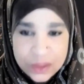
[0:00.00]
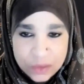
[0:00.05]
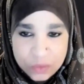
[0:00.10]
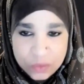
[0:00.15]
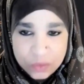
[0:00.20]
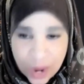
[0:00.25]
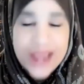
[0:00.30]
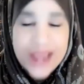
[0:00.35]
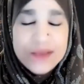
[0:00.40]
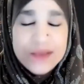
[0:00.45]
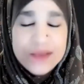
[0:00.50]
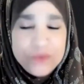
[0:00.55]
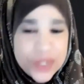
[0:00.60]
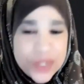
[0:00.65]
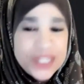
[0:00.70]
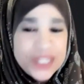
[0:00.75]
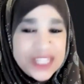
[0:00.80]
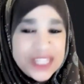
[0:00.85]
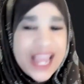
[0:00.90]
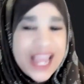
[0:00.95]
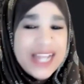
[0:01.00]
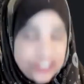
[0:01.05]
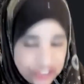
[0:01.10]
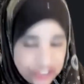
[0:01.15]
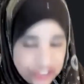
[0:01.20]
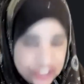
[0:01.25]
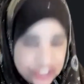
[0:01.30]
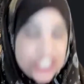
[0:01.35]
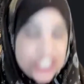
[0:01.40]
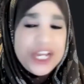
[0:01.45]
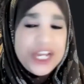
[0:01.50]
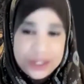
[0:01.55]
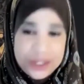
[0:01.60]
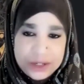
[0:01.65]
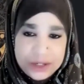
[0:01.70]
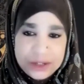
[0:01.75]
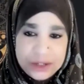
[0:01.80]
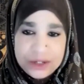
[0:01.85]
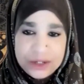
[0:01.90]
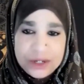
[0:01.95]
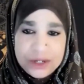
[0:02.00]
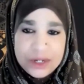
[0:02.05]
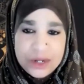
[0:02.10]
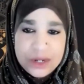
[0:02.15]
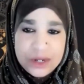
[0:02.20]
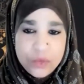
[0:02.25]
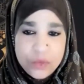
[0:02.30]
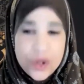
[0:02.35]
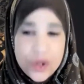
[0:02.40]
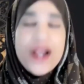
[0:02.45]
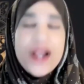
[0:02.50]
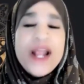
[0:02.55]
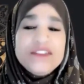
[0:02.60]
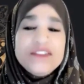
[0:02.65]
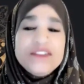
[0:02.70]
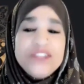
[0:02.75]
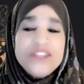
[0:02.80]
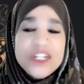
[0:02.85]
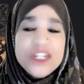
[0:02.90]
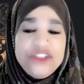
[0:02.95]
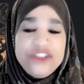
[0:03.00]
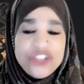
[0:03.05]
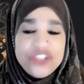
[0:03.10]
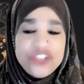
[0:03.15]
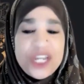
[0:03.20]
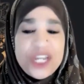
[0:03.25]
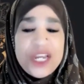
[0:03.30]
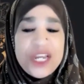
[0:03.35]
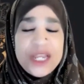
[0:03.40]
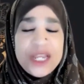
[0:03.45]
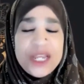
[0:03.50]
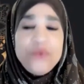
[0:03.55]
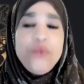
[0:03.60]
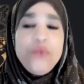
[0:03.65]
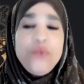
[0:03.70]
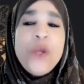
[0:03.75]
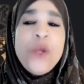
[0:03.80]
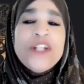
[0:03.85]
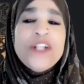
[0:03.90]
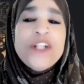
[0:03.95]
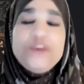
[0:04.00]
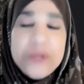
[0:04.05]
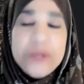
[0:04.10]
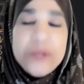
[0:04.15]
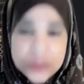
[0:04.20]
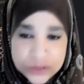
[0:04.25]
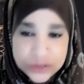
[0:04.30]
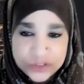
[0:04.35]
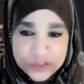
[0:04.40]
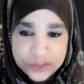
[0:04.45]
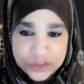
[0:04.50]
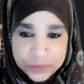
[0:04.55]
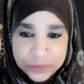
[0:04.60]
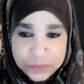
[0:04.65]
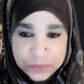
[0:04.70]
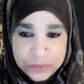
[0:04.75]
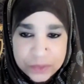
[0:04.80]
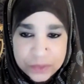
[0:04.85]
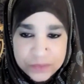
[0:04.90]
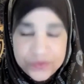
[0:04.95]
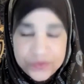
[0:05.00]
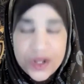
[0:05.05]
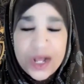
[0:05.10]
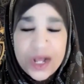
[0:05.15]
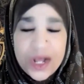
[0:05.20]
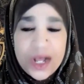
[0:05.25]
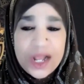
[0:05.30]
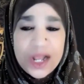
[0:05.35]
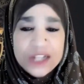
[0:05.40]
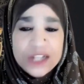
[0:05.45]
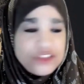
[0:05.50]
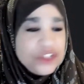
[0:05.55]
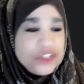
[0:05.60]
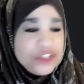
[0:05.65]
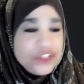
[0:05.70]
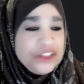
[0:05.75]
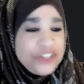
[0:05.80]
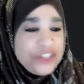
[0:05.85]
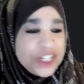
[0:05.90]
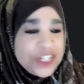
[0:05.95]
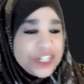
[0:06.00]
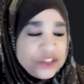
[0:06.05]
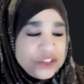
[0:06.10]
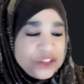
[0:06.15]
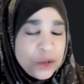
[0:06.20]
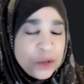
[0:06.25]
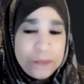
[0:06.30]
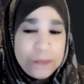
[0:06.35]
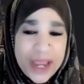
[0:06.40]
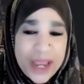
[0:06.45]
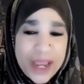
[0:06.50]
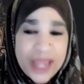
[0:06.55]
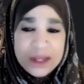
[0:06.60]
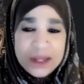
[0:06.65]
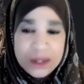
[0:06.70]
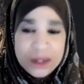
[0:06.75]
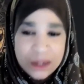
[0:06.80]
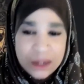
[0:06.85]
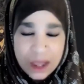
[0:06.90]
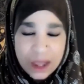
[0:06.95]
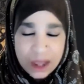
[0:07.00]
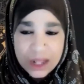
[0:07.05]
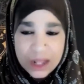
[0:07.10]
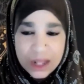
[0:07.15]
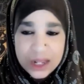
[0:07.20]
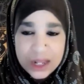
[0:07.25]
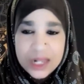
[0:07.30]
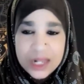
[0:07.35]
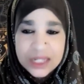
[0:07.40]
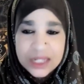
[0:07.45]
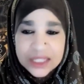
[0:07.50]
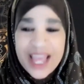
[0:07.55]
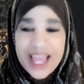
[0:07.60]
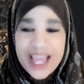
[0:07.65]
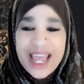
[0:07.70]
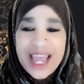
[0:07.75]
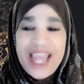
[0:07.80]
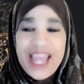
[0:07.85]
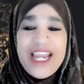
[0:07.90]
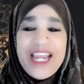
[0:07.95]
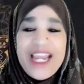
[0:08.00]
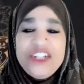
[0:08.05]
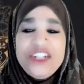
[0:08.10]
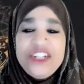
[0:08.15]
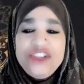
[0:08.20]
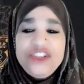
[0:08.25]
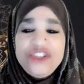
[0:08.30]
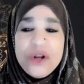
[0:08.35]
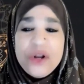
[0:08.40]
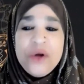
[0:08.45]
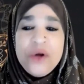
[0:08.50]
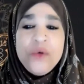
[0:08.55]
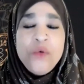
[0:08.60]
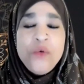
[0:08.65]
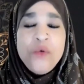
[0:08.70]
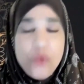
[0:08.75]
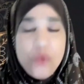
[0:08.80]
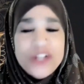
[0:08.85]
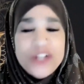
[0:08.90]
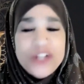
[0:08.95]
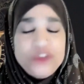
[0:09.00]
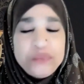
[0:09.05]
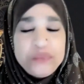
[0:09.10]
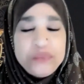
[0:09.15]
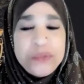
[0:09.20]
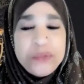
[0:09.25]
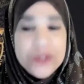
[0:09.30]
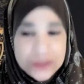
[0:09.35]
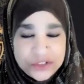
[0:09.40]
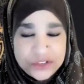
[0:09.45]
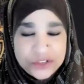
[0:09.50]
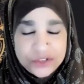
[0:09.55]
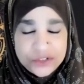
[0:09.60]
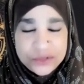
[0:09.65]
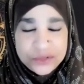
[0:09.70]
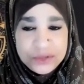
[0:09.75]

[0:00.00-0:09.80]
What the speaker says: Right with that jinn, whereas the jinn whispers for us to disobey Allah, the angel whispers